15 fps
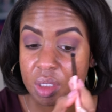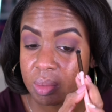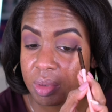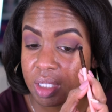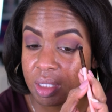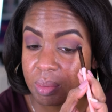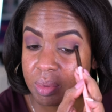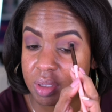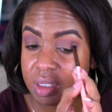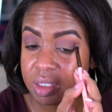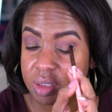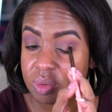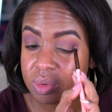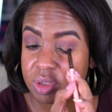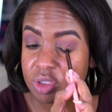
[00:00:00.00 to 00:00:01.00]
I'm keeping
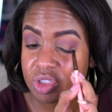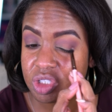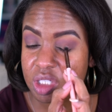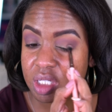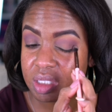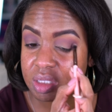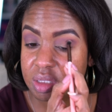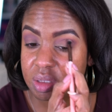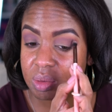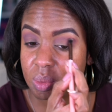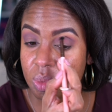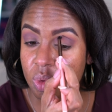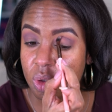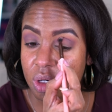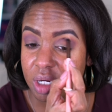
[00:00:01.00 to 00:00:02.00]
this one just
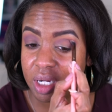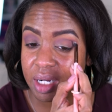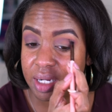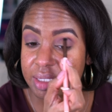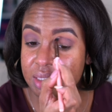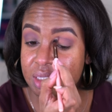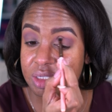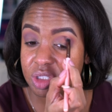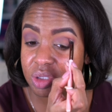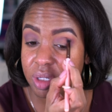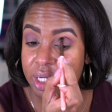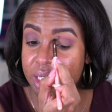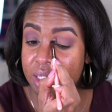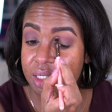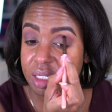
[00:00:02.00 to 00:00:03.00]
more
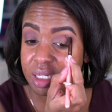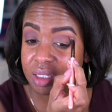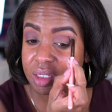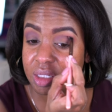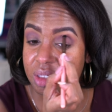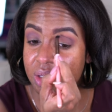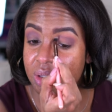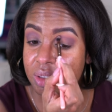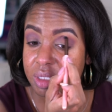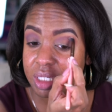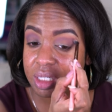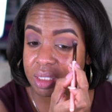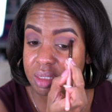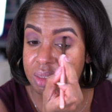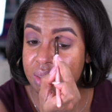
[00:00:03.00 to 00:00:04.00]
concentrated in the
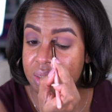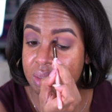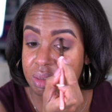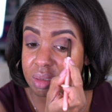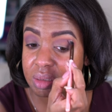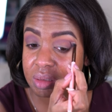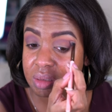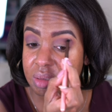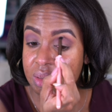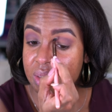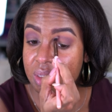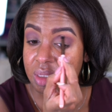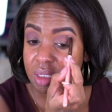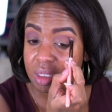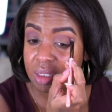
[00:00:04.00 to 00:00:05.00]
crease
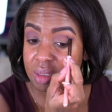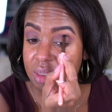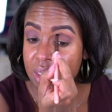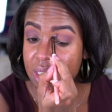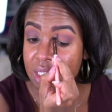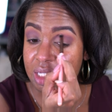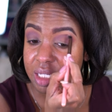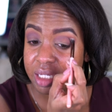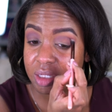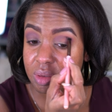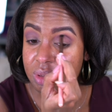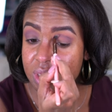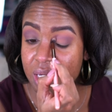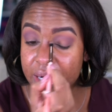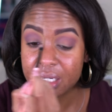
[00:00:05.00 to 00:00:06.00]
and a
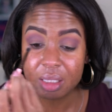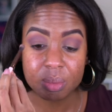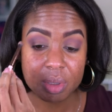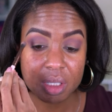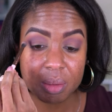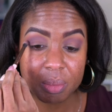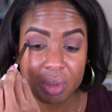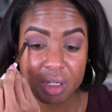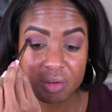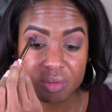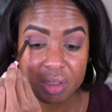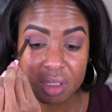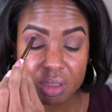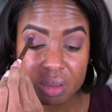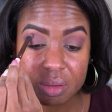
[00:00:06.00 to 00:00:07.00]
little tiny bit above
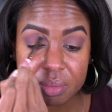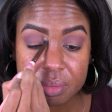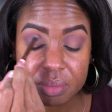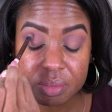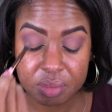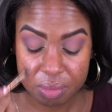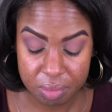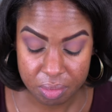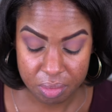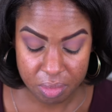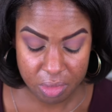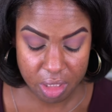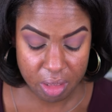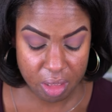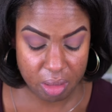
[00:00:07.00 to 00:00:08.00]
it.
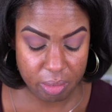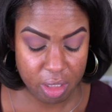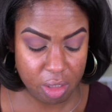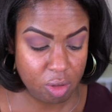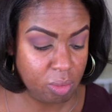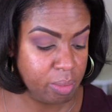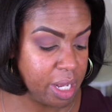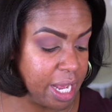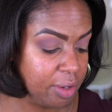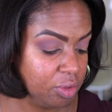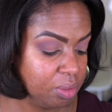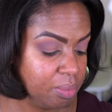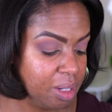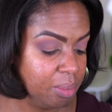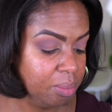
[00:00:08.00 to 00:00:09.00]
Then I'm going to go back
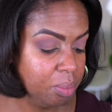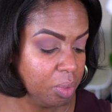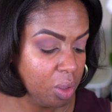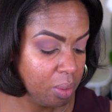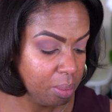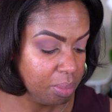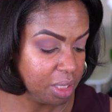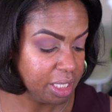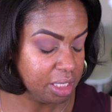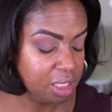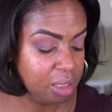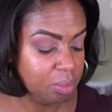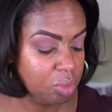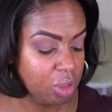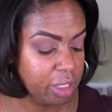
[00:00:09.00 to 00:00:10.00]
with my
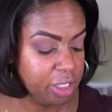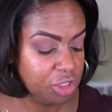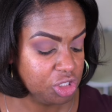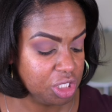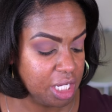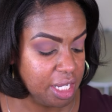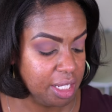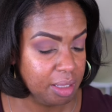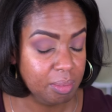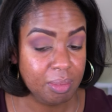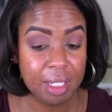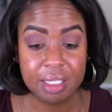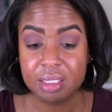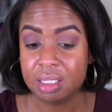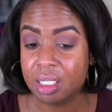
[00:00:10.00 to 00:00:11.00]
blending brush and
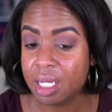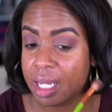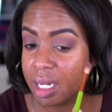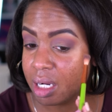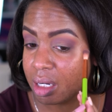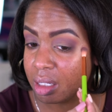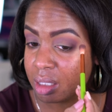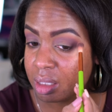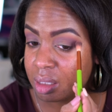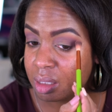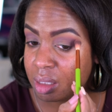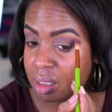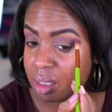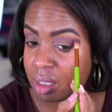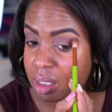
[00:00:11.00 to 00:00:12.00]
Messy Hair
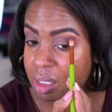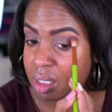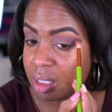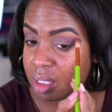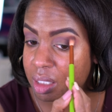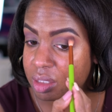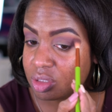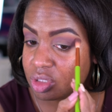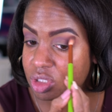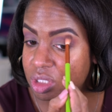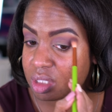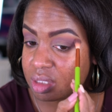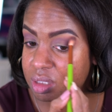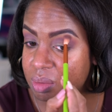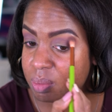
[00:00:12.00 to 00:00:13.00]
and
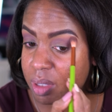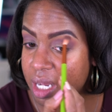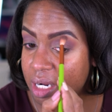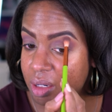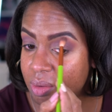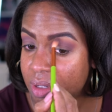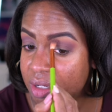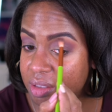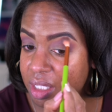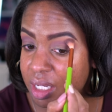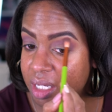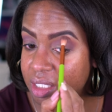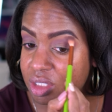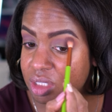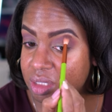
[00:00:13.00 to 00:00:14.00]
just back around
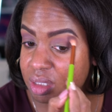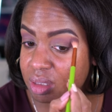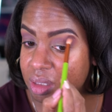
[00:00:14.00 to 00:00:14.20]
the edges a